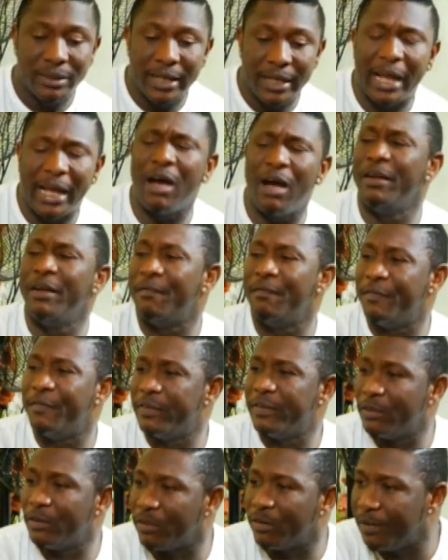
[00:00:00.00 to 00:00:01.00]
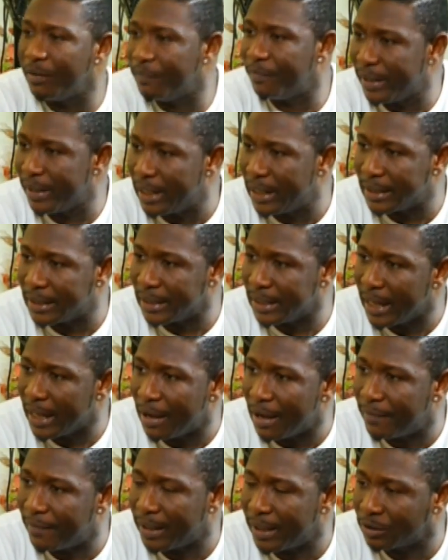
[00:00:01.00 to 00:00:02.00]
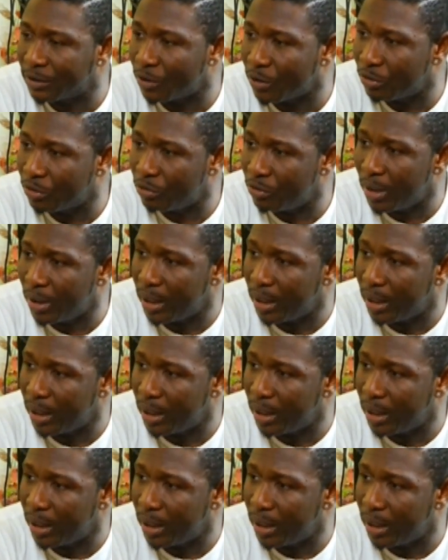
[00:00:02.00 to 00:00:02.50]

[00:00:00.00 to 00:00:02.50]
take her on a visit to the village. Let her father talk to